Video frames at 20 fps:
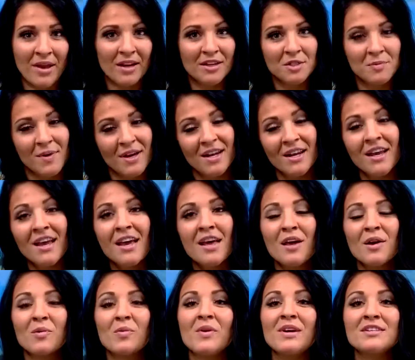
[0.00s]
Management.
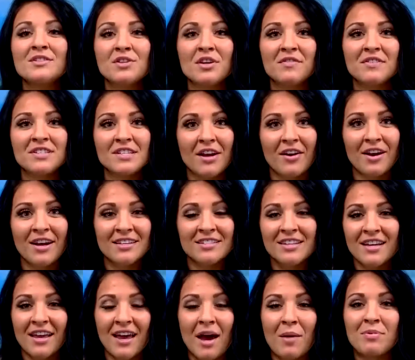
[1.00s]
We service areas
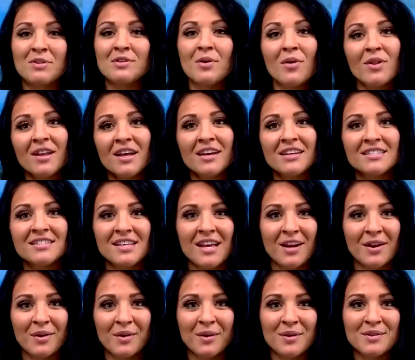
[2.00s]
in Capitola,
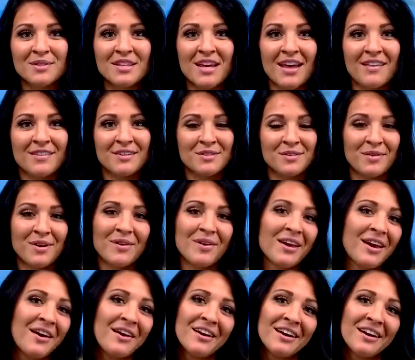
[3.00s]
Santa Cruz, and the surrounding